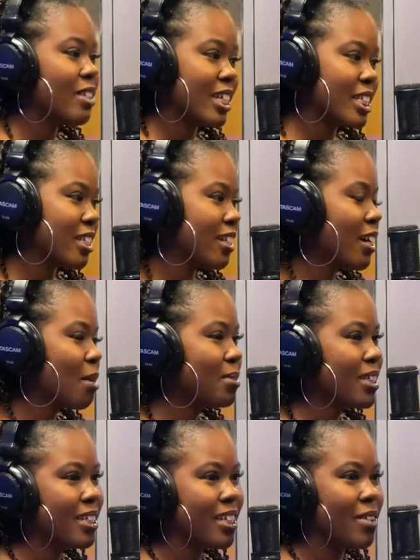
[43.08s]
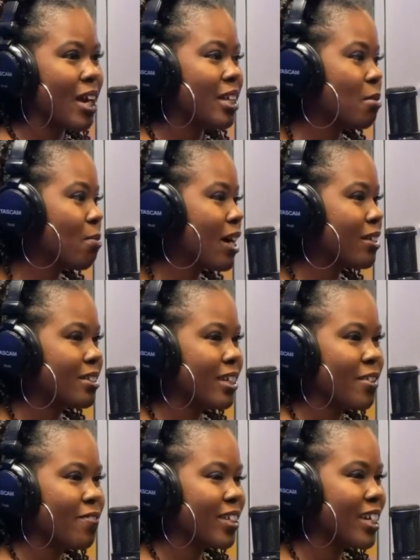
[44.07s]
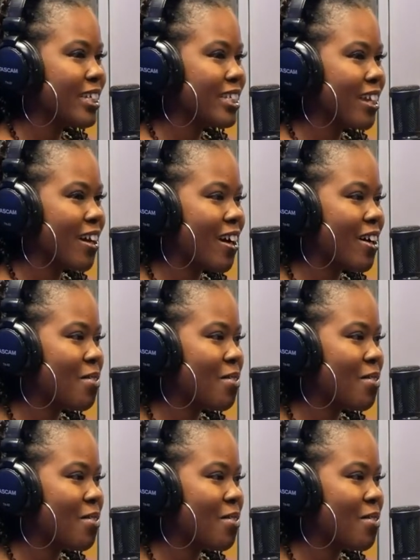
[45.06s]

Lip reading: That's the cups and the bottles there for yes, y'all.